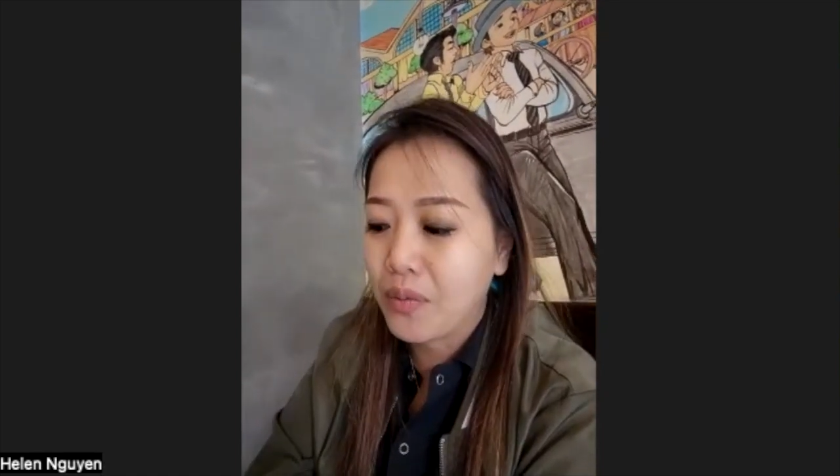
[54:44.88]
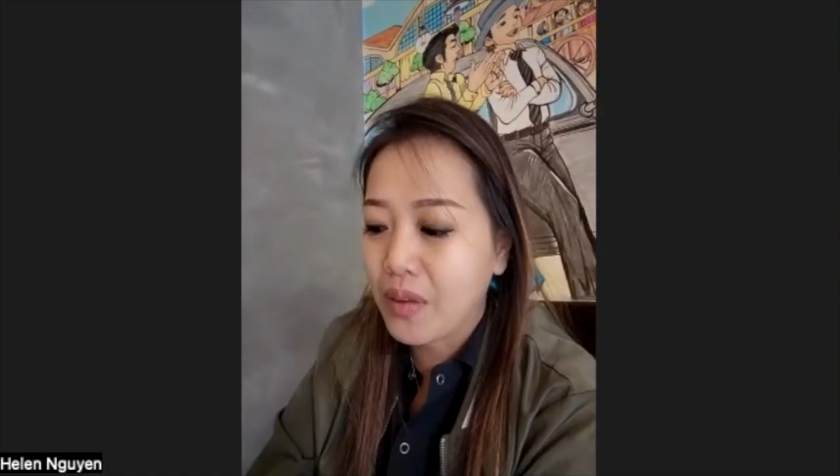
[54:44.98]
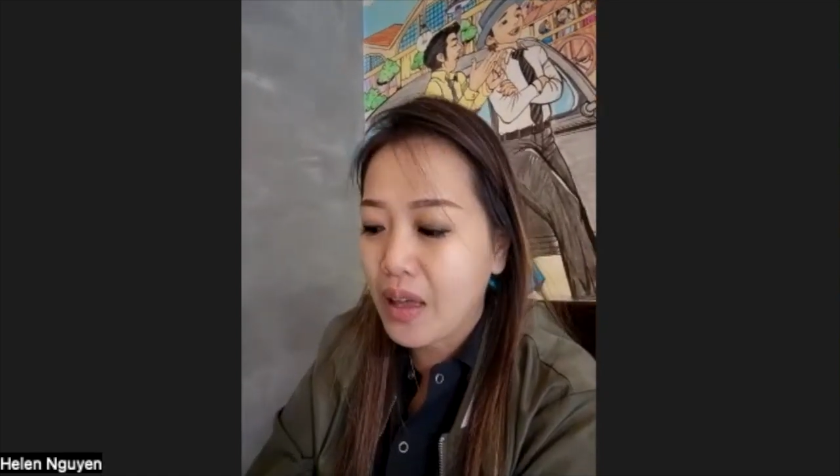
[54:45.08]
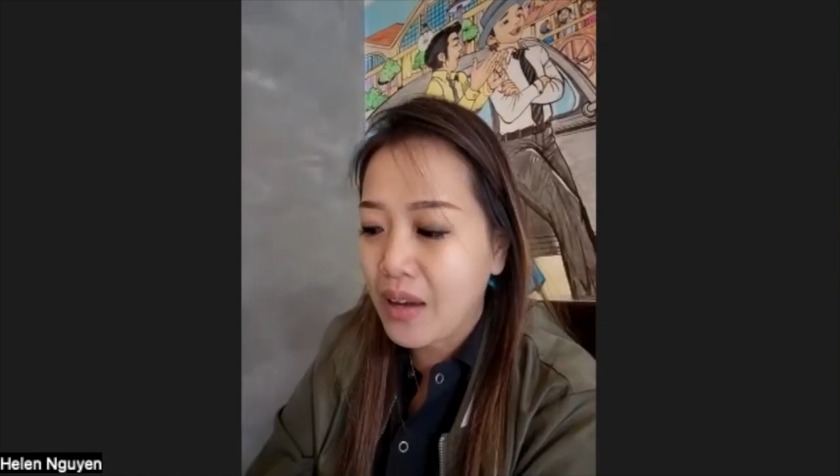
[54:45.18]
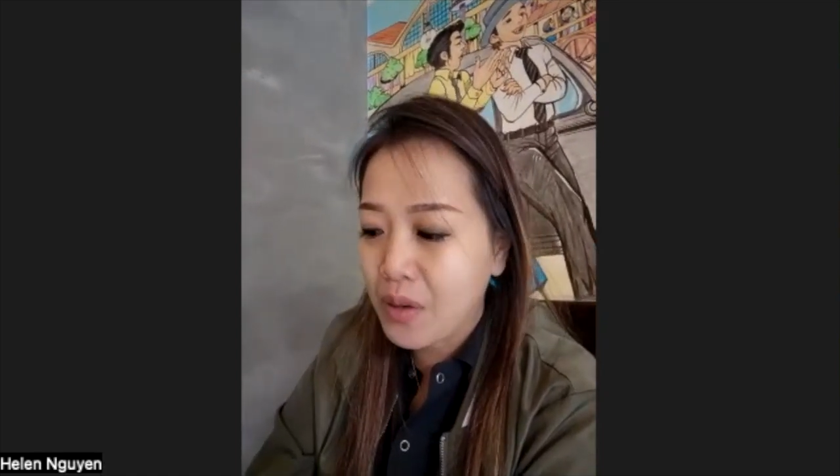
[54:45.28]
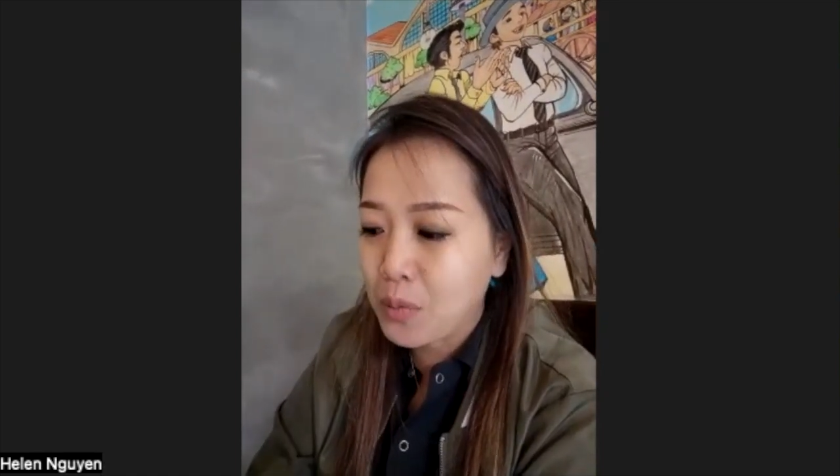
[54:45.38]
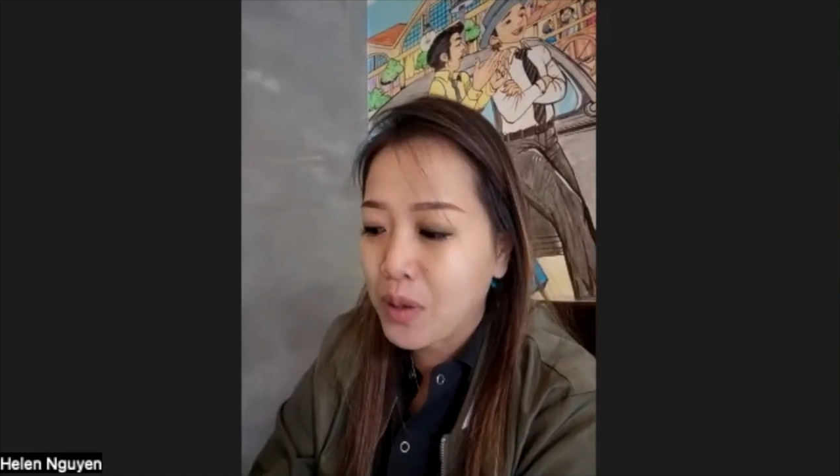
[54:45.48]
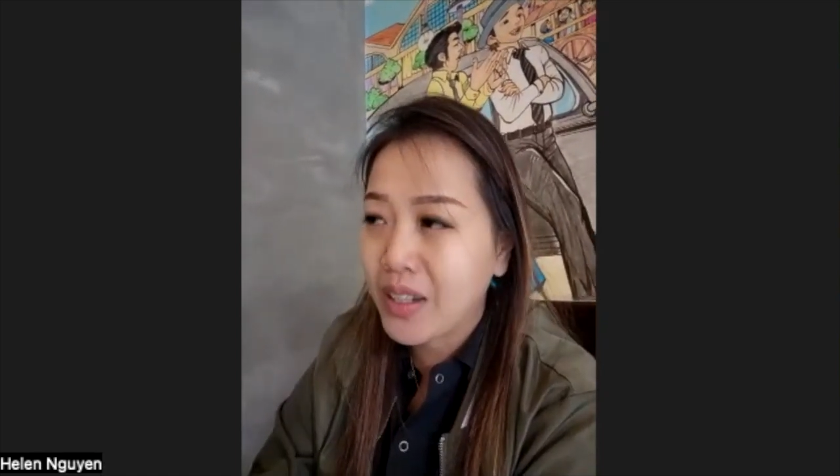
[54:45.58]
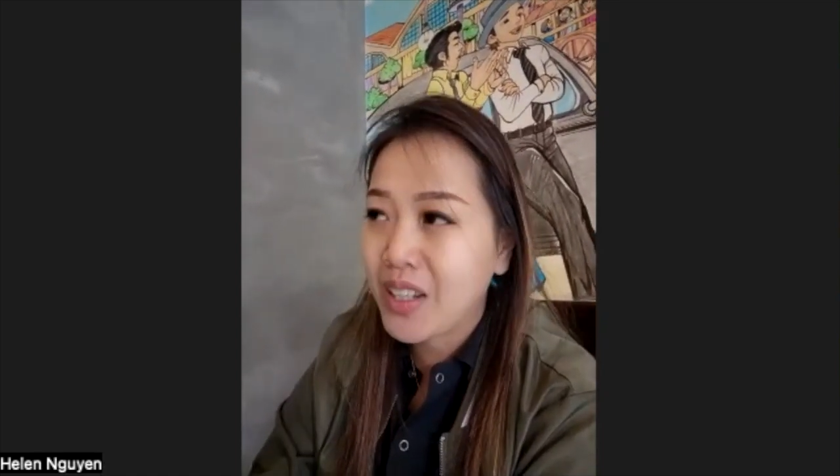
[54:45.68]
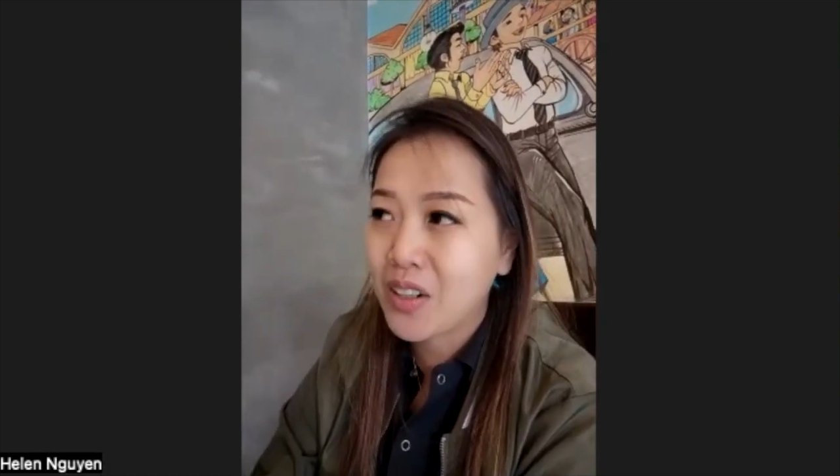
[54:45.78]

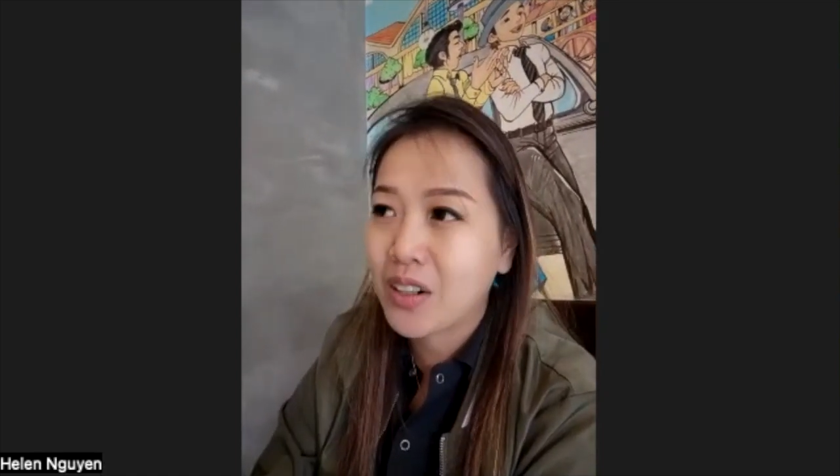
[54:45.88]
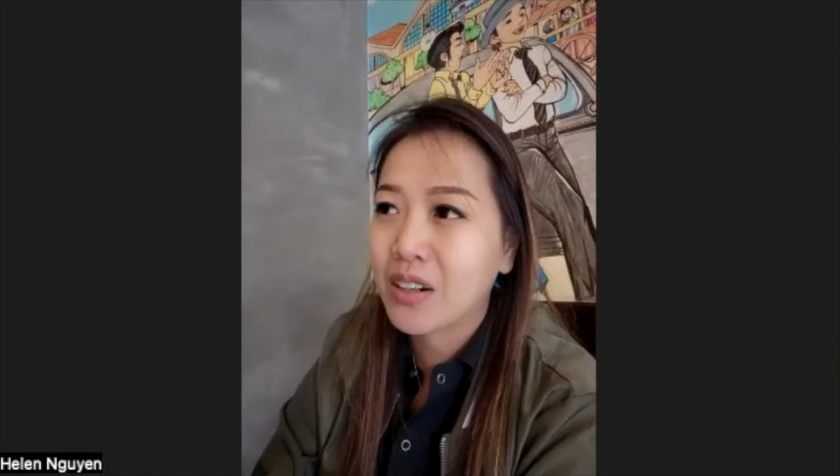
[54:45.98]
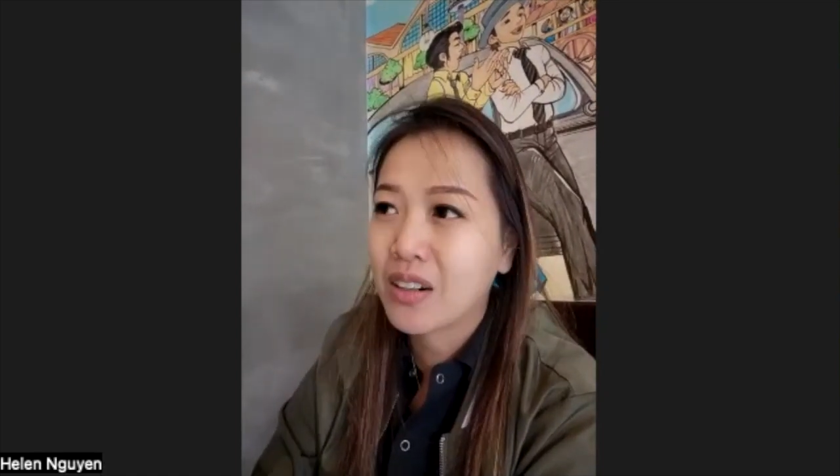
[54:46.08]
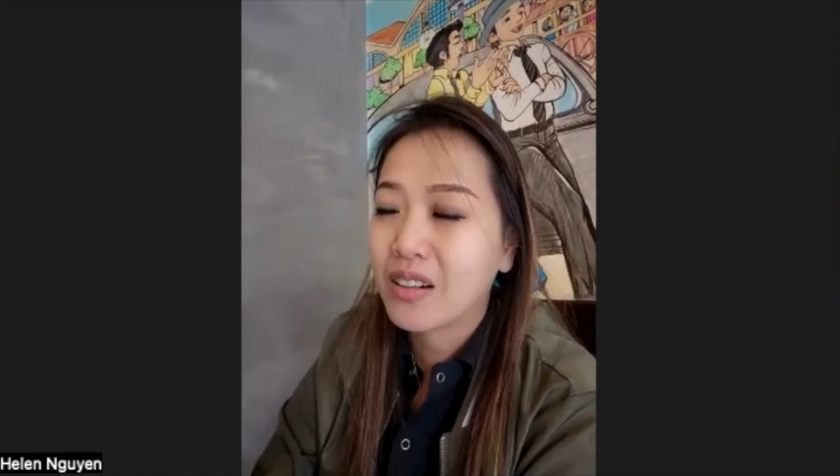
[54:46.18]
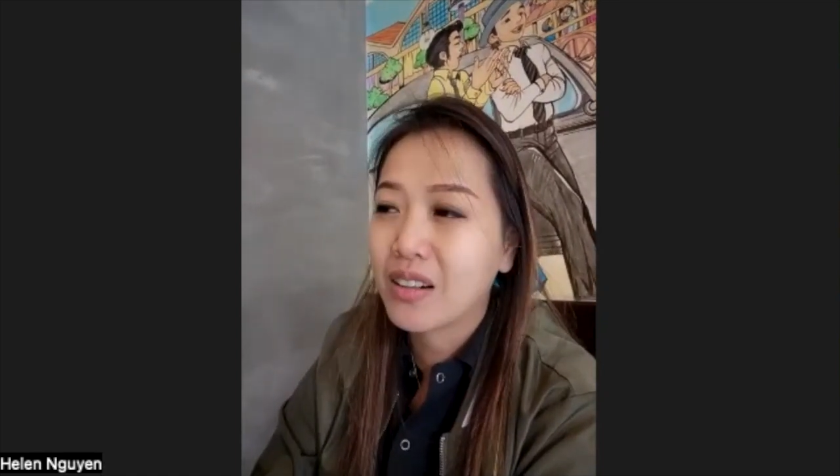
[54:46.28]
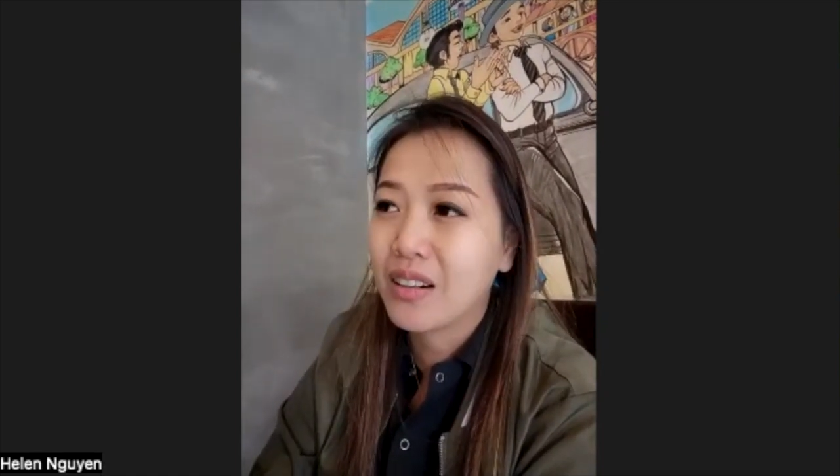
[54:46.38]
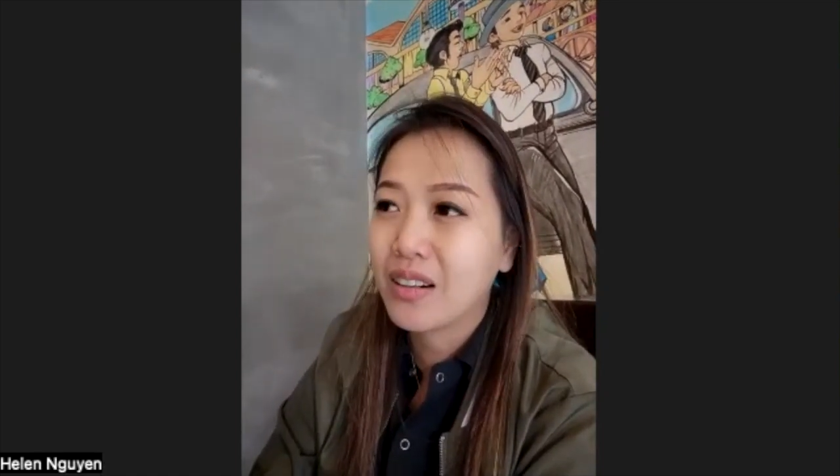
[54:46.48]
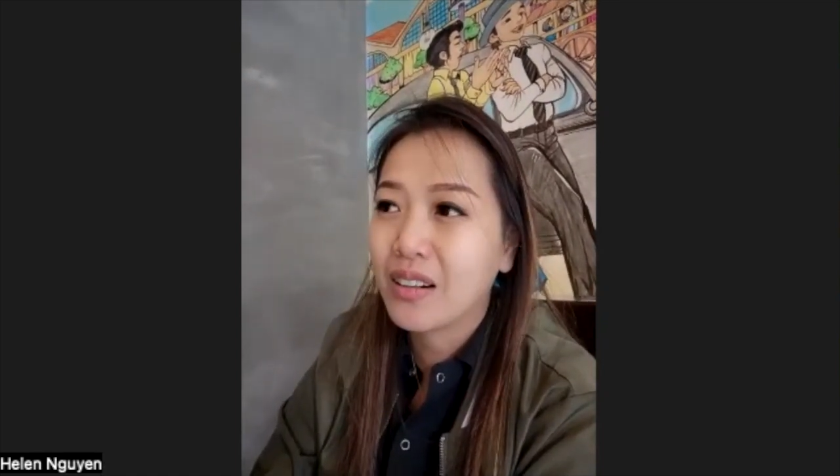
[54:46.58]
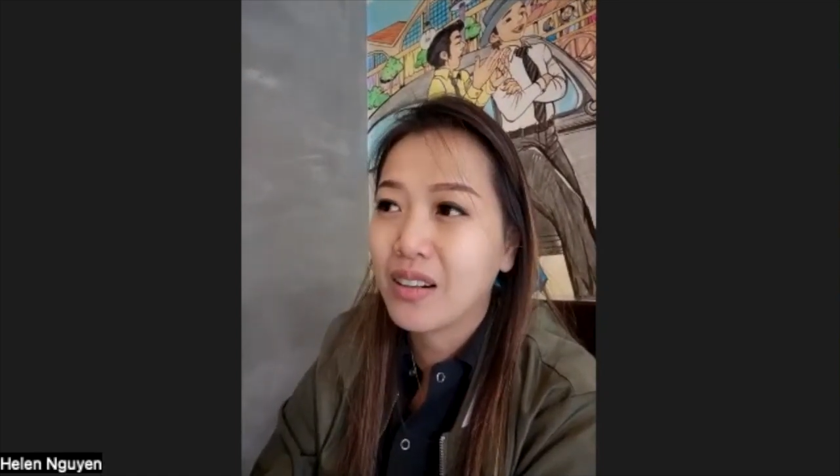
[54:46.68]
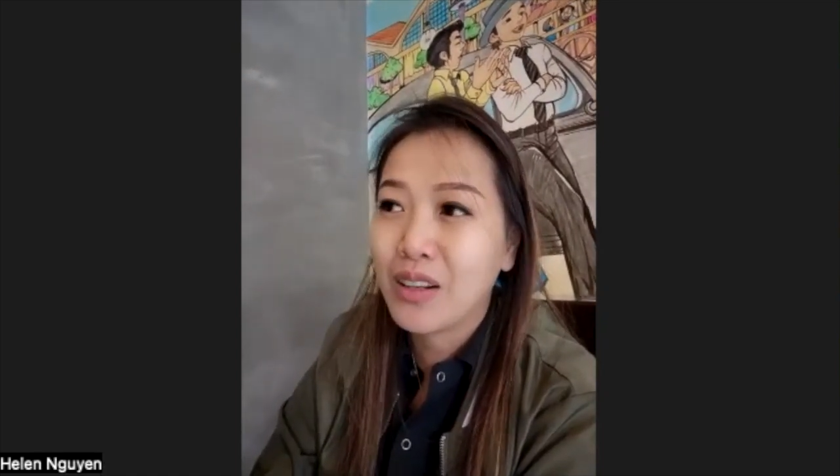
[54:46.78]
everyone here
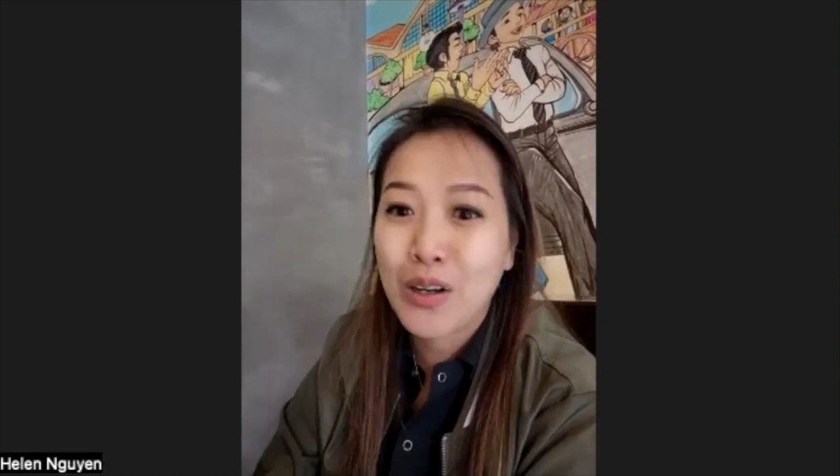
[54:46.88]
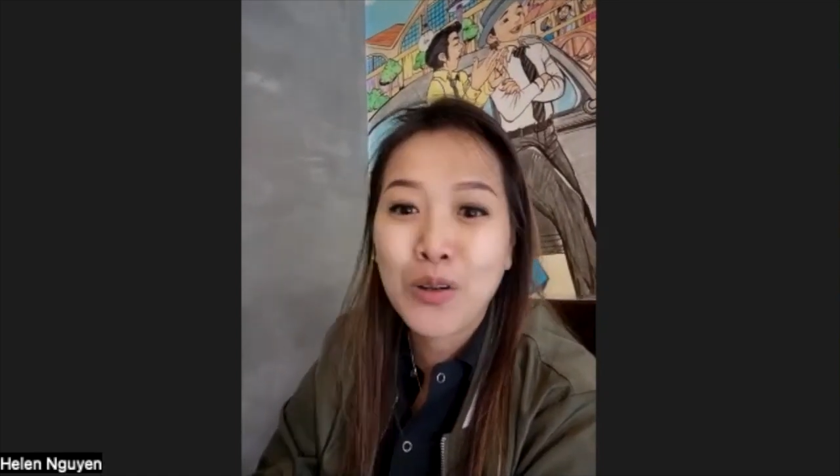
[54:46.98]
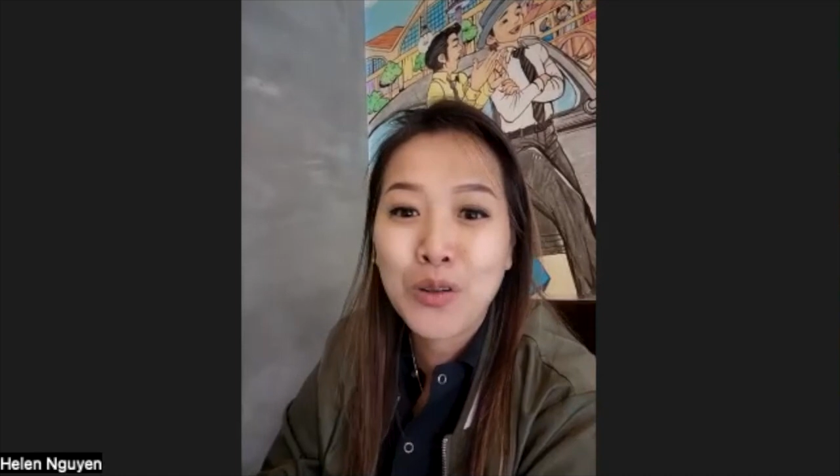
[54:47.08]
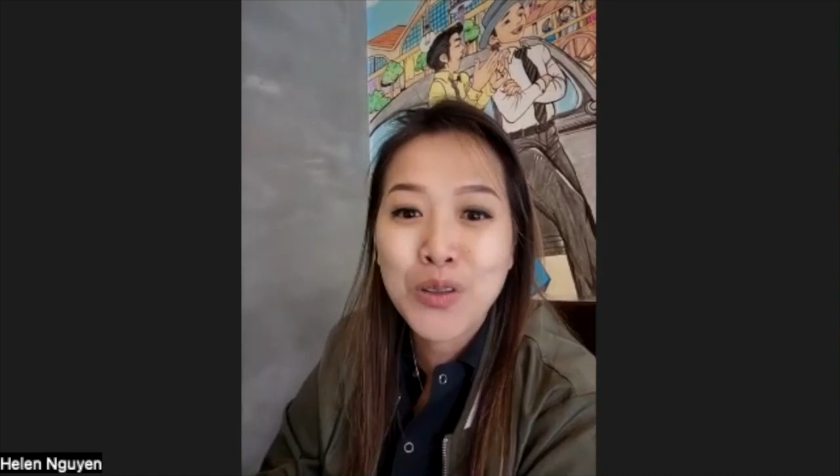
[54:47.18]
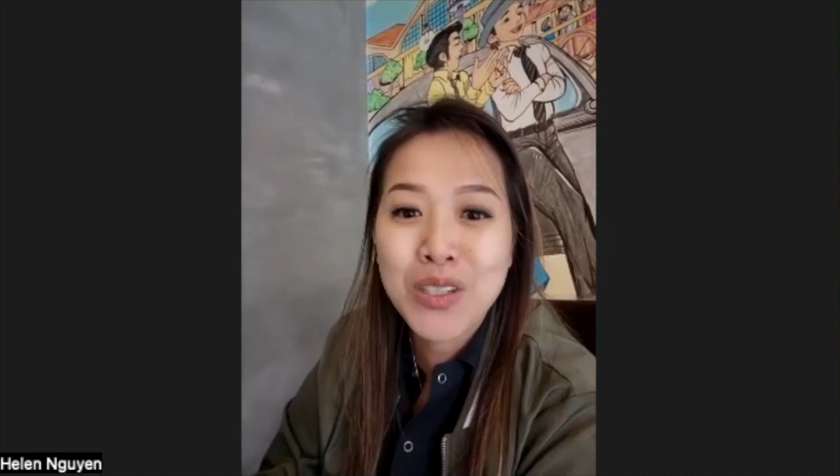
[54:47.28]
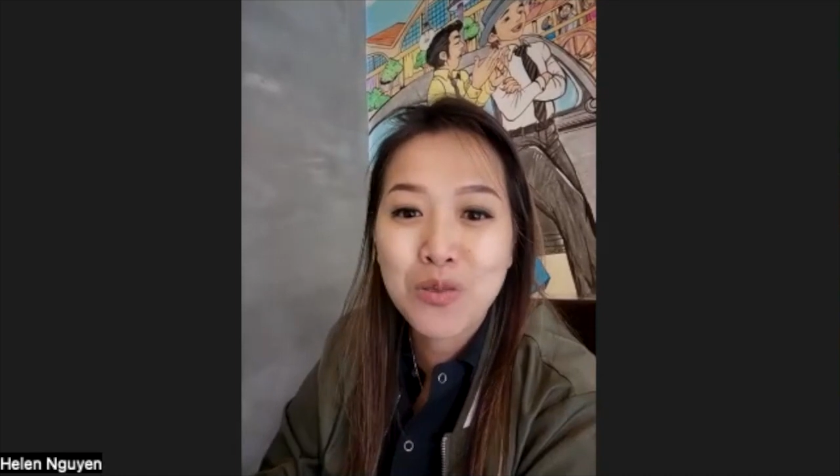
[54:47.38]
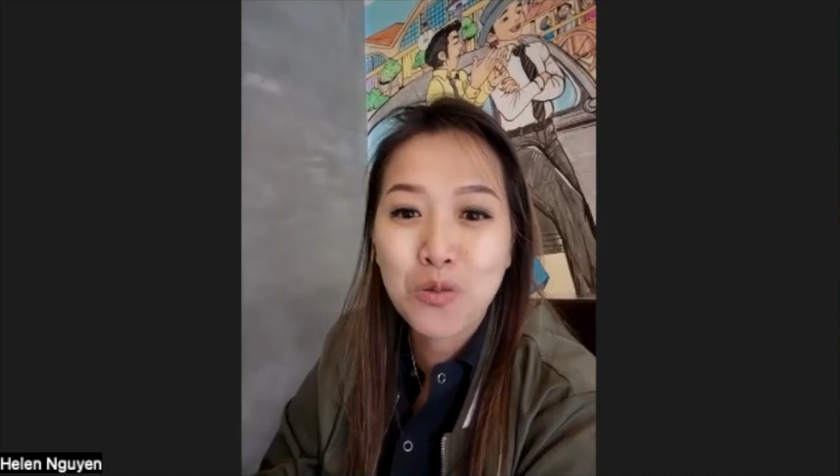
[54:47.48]
knows